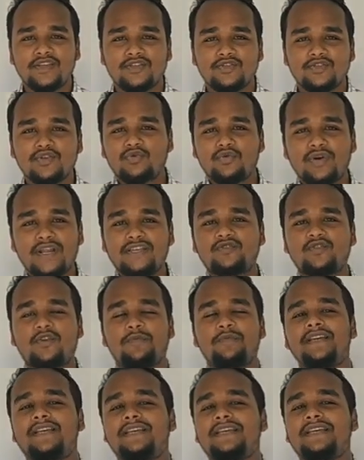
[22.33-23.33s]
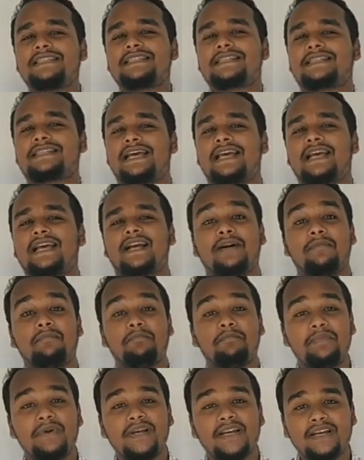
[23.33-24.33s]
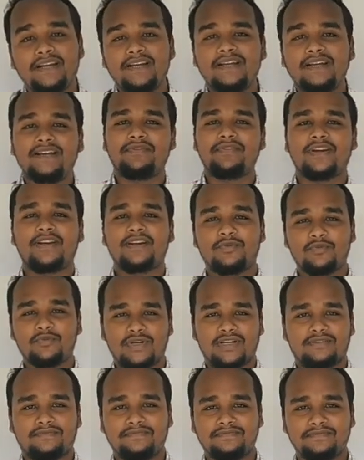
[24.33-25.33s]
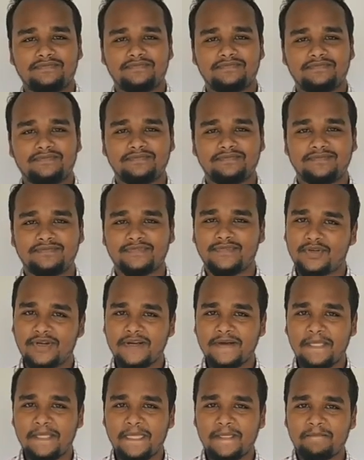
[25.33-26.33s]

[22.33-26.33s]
So today's topic is a completely different one. Okay?